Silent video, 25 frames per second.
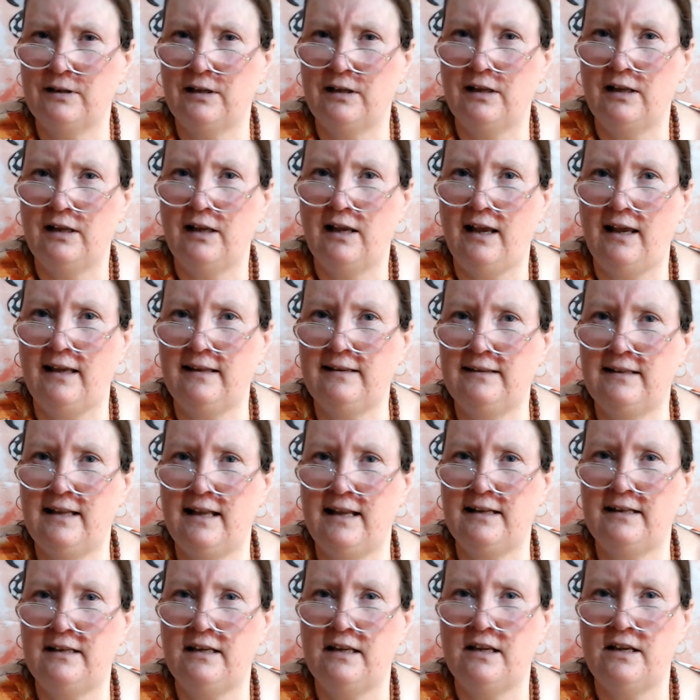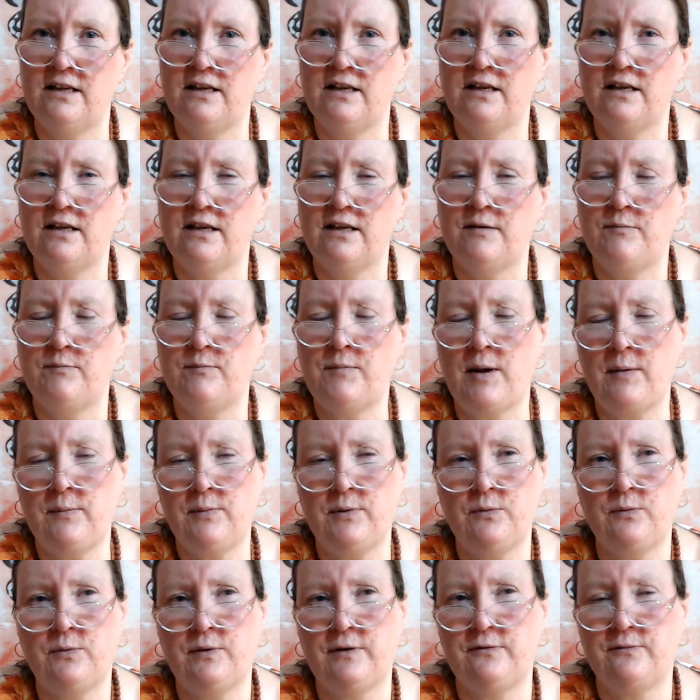and then maybe
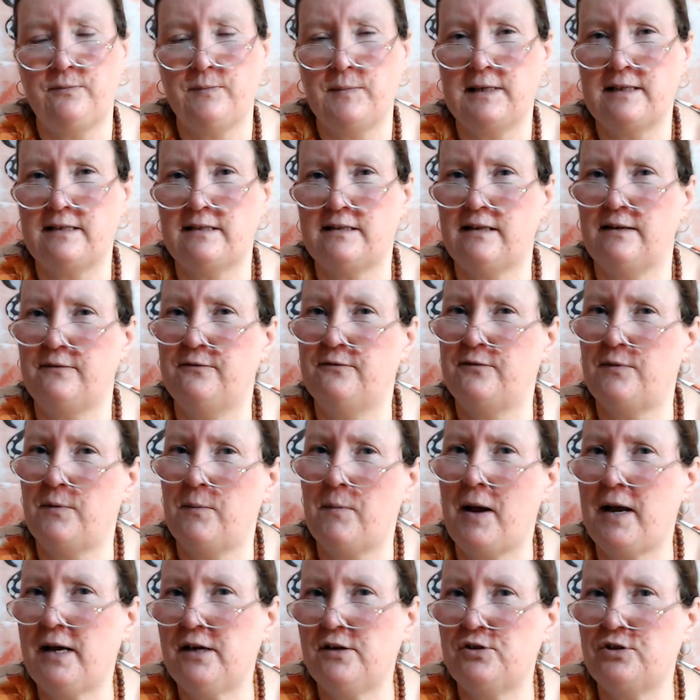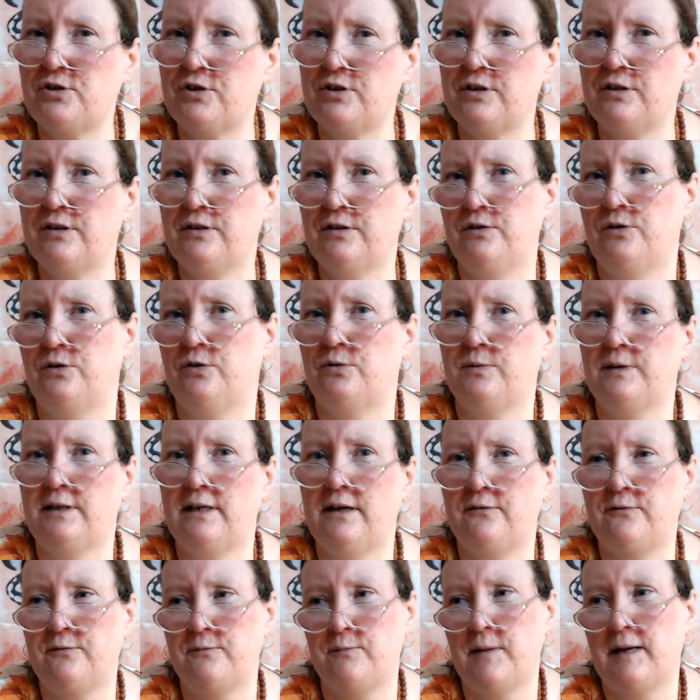we've missed information, or we
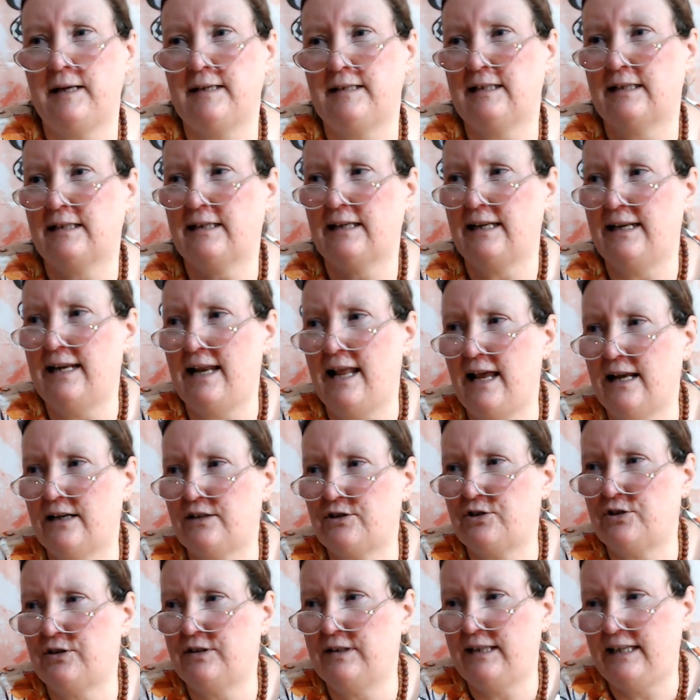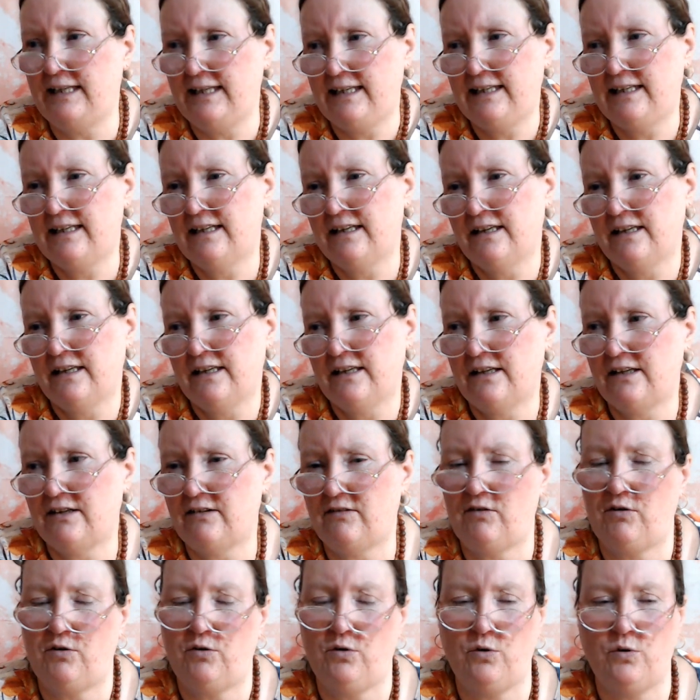haven't made a connection here,
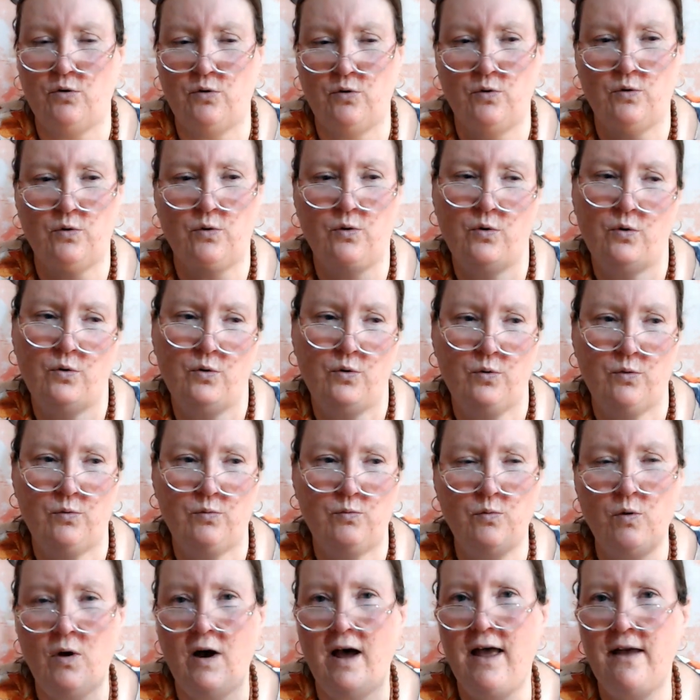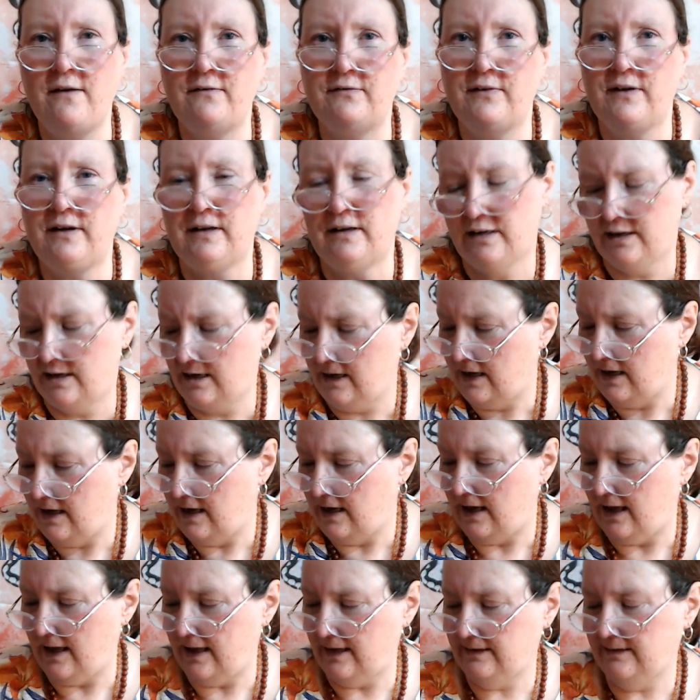or whatever.
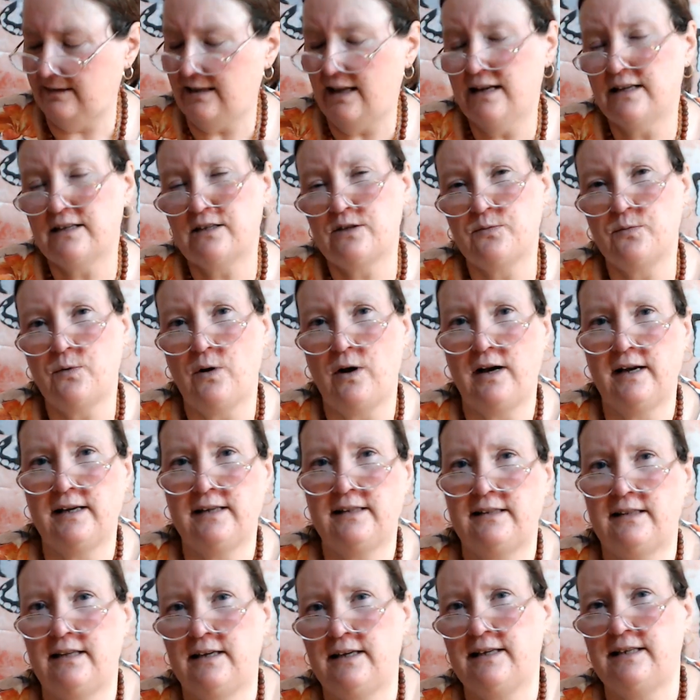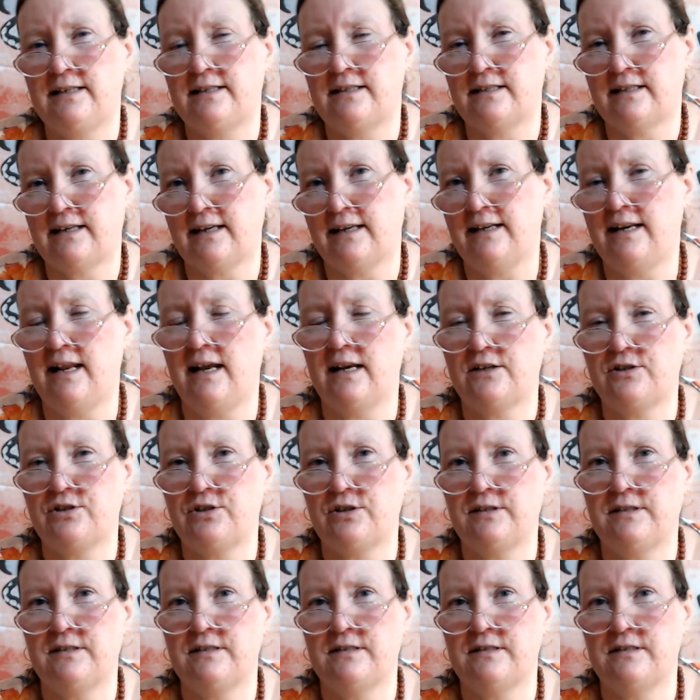And that's why these
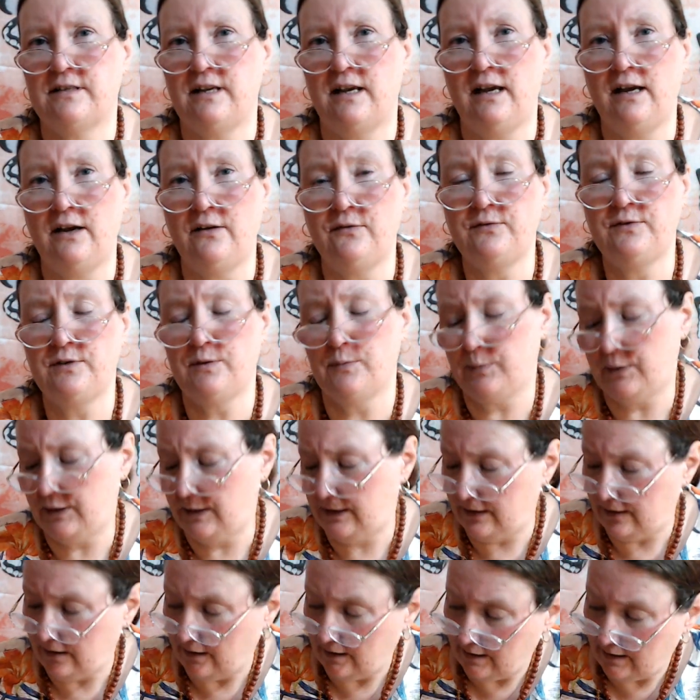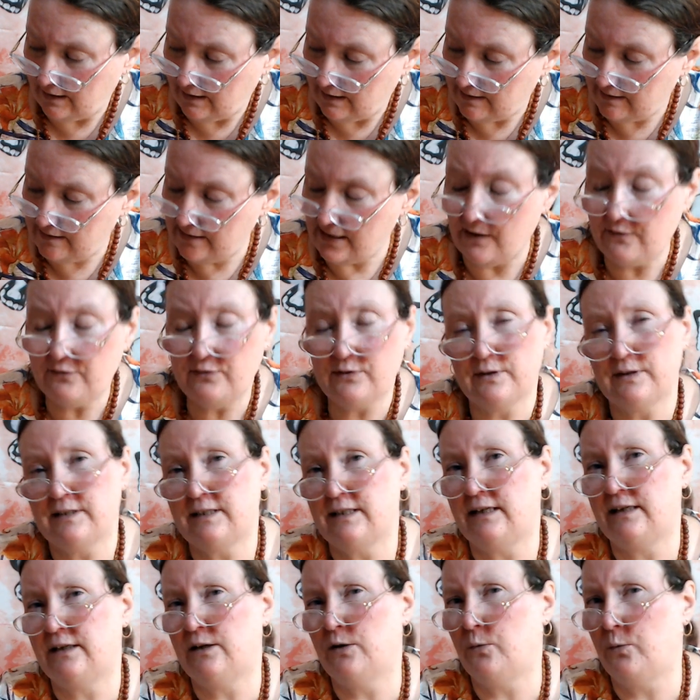connections have to be severed in
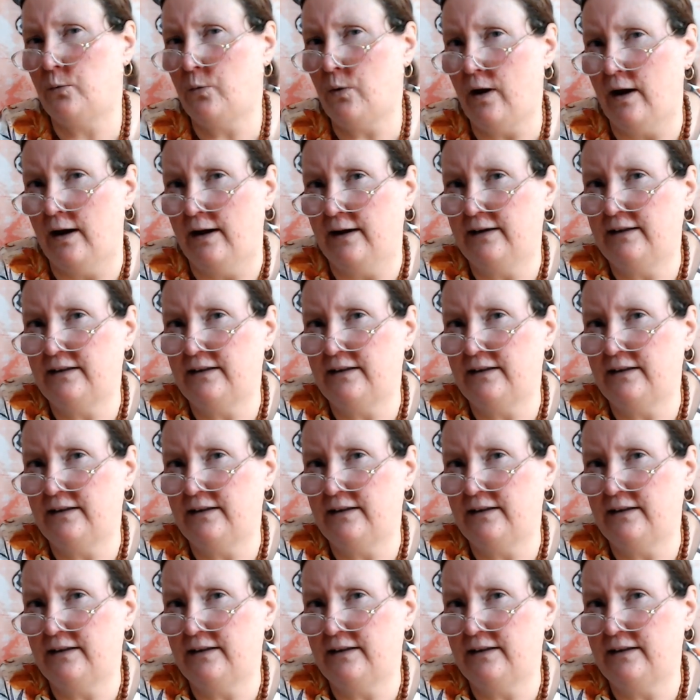a way,